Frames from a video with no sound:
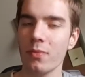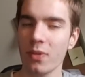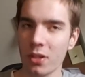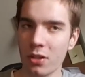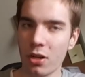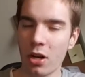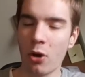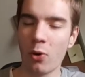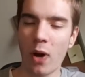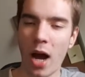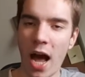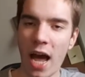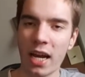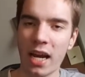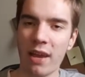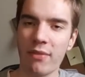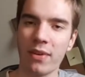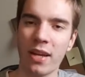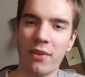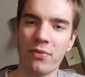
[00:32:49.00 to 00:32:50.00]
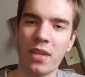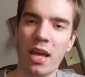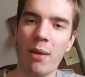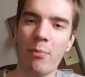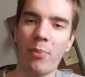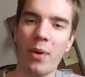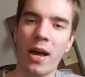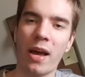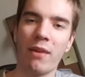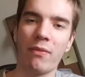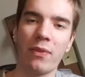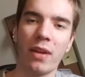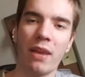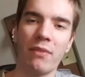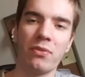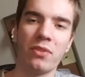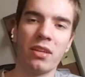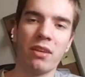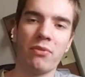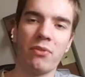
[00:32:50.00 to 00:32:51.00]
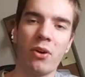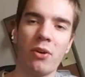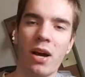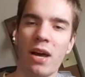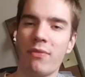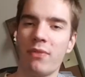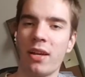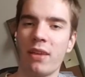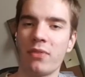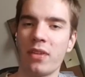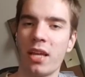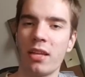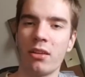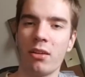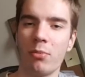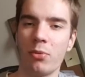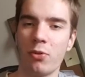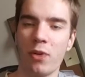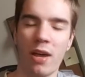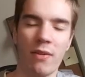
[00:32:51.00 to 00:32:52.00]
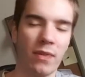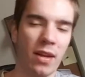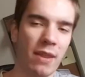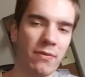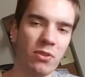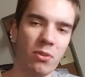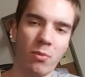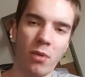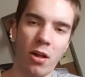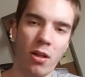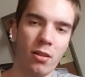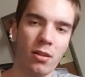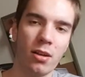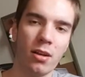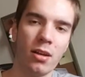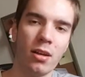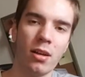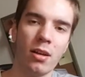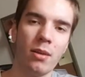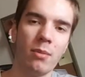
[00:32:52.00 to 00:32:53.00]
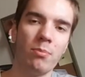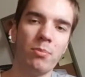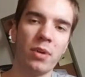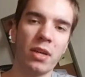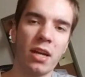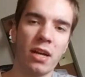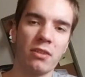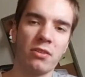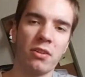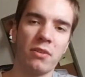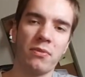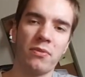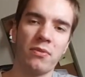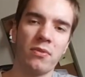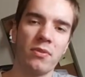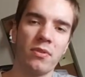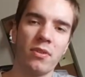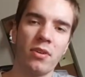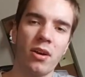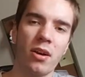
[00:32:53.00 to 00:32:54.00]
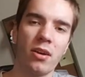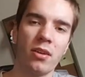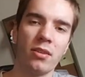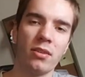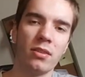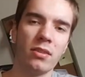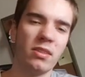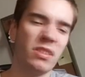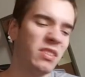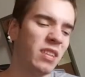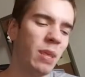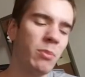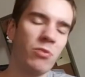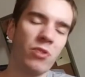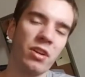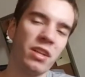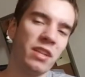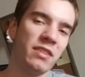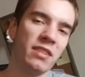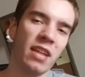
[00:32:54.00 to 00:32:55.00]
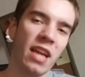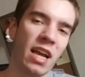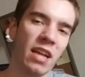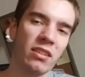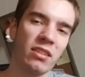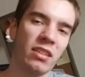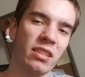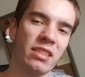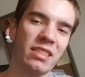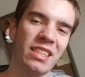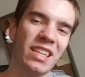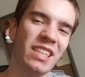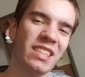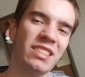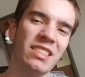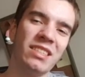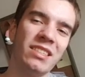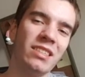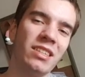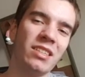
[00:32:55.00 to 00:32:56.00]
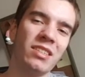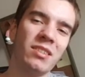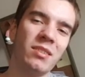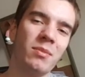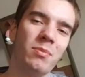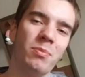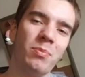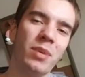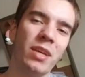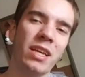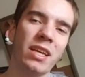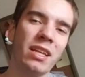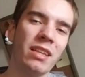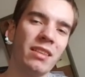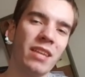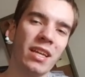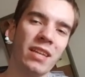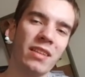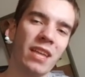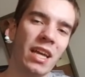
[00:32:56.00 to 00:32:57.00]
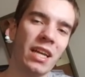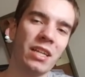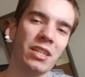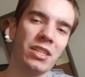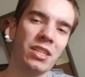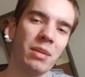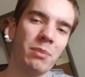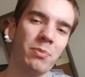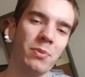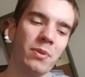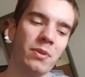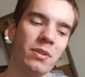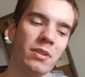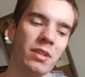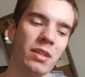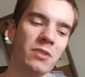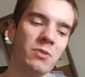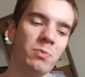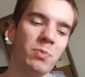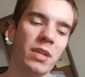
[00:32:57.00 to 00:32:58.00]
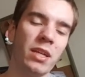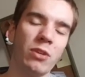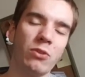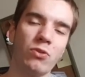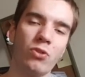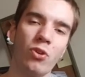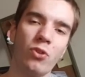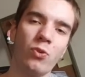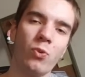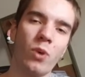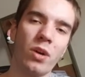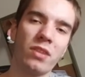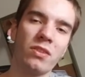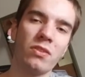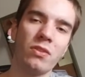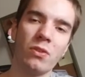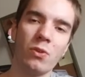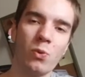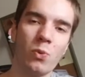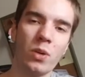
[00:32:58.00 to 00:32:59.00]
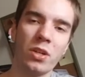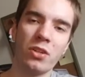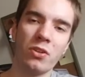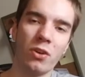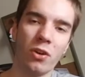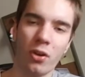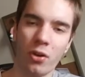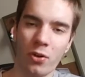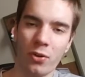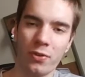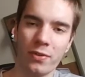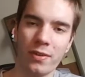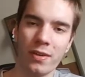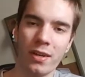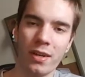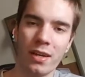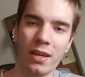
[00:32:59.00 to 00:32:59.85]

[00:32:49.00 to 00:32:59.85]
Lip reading: You know, I have left Empire, I've left TFO, I've left NW, I've left them all because of the same reason, actually. Just being a dictatorship, just being told what to do with your guild.